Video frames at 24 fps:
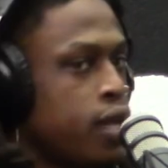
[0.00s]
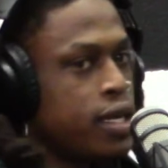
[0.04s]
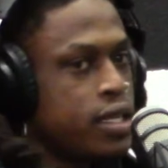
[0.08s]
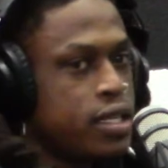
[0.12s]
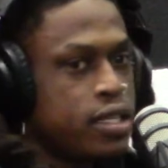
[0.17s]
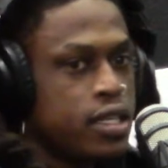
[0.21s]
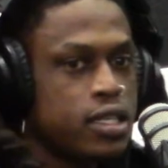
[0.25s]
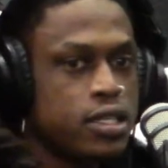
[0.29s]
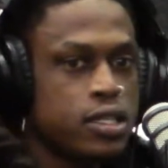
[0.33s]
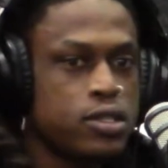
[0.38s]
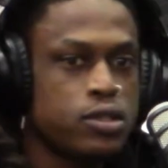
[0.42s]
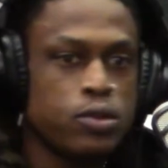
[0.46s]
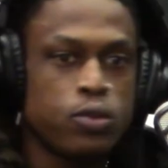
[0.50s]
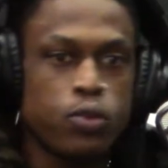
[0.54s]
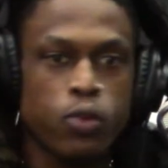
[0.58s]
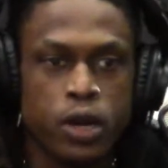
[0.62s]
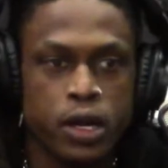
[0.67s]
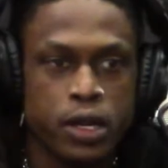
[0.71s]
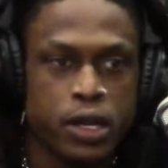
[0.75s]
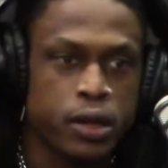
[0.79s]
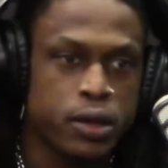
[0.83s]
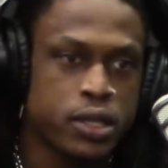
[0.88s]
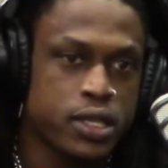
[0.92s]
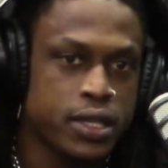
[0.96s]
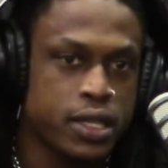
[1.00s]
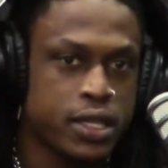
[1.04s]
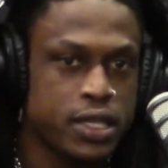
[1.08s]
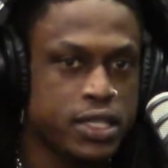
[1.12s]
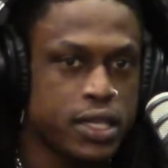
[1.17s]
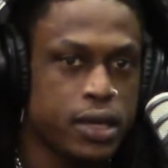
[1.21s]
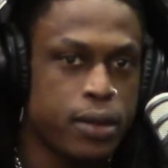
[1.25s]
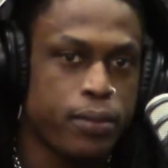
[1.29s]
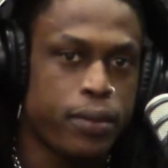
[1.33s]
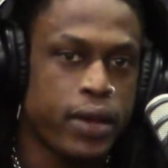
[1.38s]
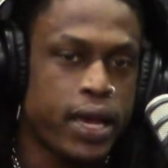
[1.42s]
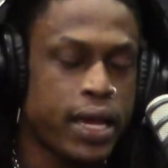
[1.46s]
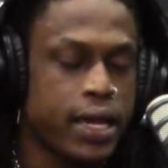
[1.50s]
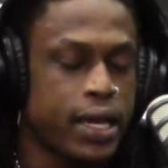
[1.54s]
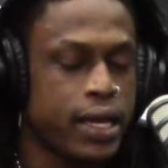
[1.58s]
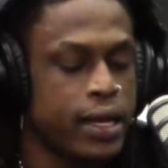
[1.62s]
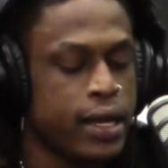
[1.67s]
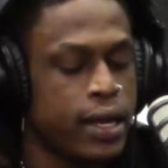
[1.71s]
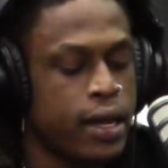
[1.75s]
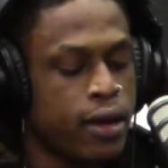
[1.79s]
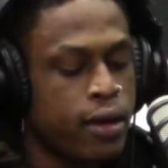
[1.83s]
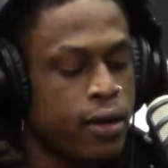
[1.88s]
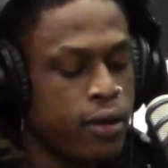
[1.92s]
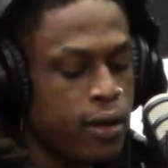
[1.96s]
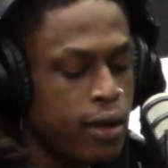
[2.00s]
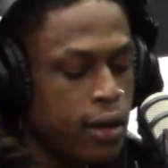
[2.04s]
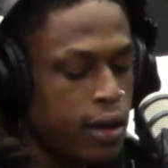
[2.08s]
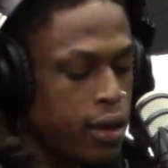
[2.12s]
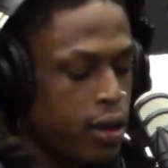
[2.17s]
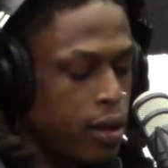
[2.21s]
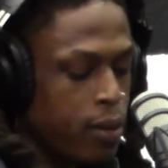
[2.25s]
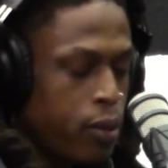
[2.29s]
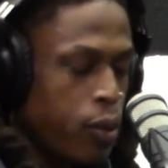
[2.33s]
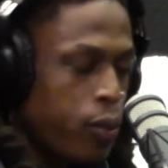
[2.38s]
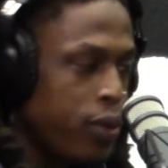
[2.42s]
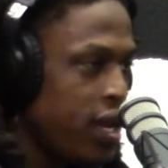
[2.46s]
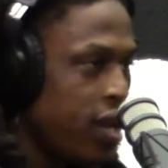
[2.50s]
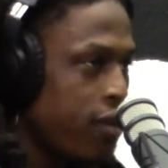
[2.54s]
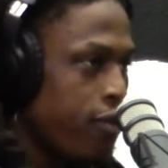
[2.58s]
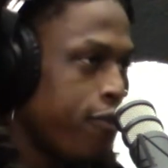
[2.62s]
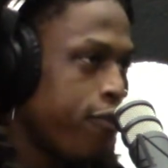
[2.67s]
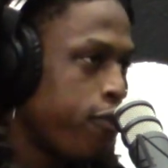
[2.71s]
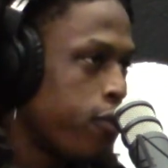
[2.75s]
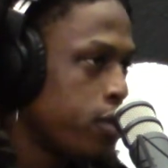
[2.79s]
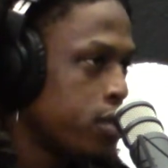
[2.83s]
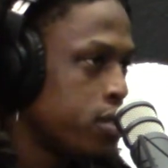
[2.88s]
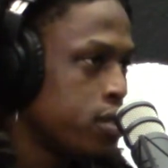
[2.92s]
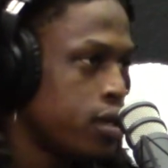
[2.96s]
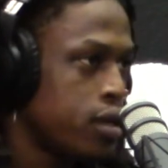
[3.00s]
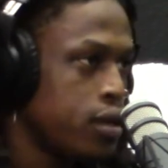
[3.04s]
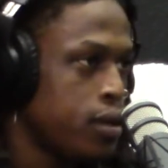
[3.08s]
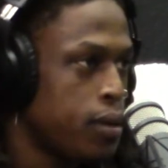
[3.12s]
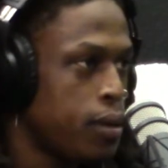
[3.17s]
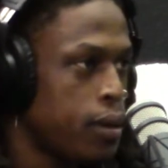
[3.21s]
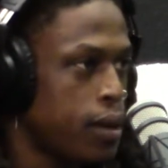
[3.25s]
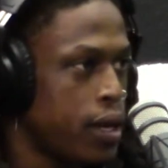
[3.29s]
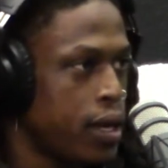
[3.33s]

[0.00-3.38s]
just working, sending shit back, and now, but we never forced nothing.